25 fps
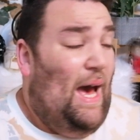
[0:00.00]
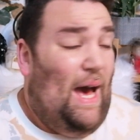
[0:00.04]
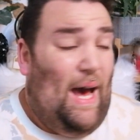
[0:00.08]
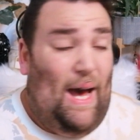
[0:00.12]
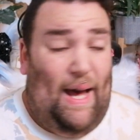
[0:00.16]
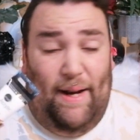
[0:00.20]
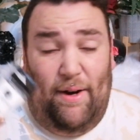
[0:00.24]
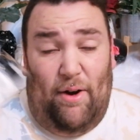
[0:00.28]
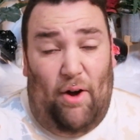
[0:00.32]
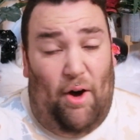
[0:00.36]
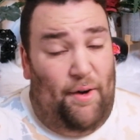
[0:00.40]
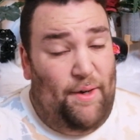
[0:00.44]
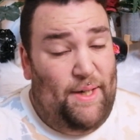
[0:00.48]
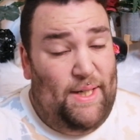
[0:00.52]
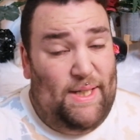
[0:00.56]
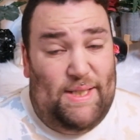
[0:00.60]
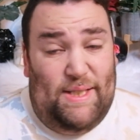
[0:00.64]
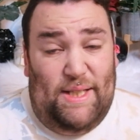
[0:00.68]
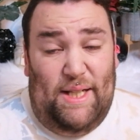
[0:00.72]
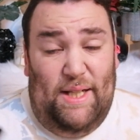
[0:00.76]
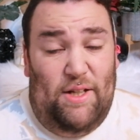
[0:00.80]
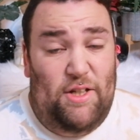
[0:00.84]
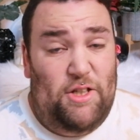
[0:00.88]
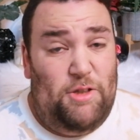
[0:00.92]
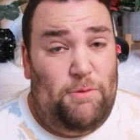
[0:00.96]
And
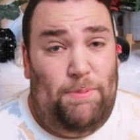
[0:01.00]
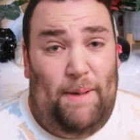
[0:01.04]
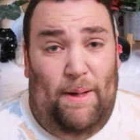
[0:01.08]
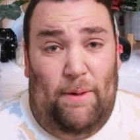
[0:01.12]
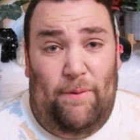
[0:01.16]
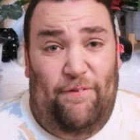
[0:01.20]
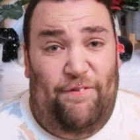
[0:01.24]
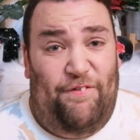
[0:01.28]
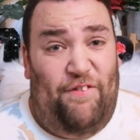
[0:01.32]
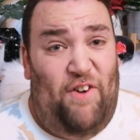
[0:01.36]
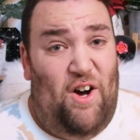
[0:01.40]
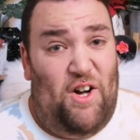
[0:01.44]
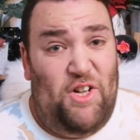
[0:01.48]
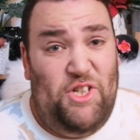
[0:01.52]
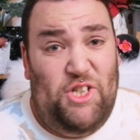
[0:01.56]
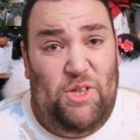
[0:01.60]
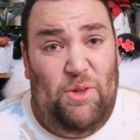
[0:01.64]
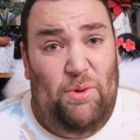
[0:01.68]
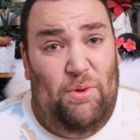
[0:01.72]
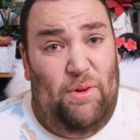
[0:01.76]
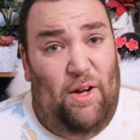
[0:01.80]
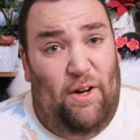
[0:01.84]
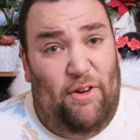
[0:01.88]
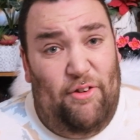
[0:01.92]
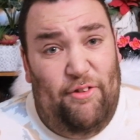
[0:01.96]
honestly, I spent far
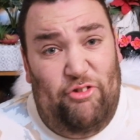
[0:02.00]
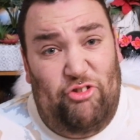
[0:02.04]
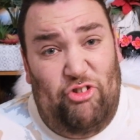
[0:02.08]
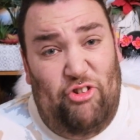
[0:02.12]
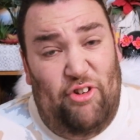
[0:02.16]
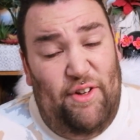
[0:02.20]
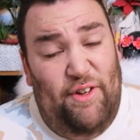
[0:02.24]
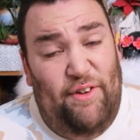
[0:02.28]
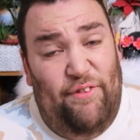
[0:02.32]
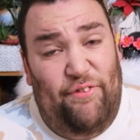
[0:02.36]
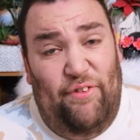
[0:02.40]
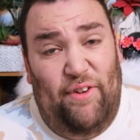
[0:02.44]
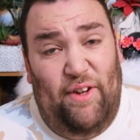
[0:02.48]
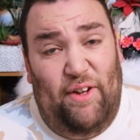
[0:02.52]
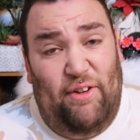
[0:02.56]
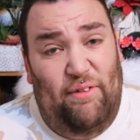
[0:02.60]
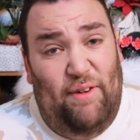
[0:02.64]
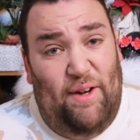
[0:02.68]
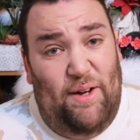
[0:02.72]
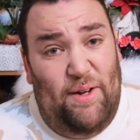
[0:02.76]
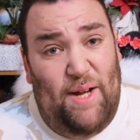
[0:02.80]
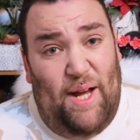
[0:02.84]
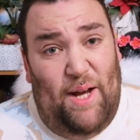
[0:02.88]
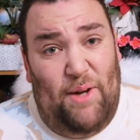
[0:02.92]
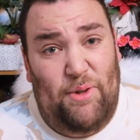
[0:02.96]
too long trying to figure
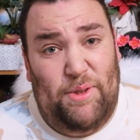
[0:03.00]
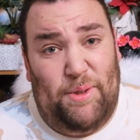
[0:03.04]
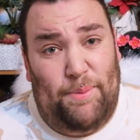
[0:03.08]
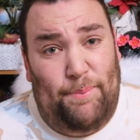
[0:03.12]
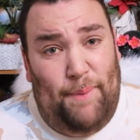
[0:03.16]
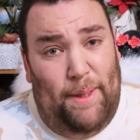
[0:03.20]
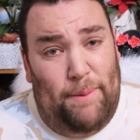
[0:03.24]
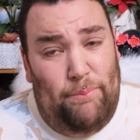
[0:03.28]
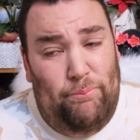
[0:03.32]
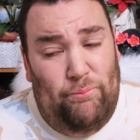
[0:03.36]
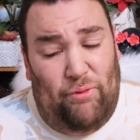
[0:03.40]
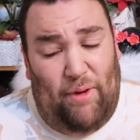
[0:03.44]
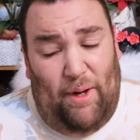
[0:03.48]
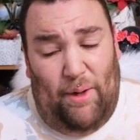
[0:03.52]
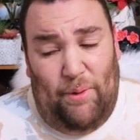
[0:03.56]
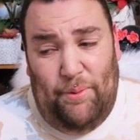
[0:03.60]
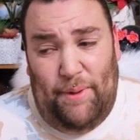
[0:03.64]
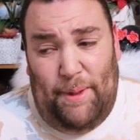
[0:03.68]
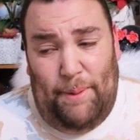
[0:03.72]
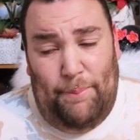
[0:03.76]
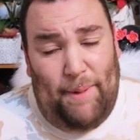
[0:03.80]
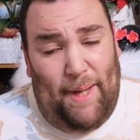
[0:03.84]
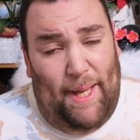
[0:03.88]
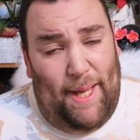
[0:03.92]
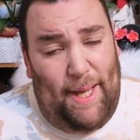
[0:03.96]
out how to make
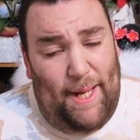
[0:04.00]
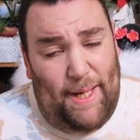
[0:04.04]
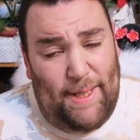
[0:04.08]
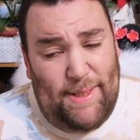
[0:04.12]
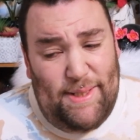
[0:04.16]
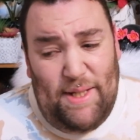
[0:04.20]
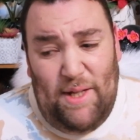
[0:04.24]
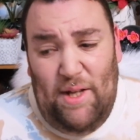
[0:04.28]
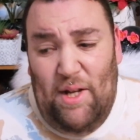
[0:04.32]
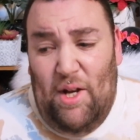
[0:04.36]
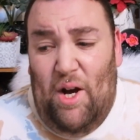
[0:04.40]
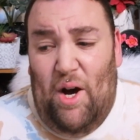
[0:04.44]
brown in my head.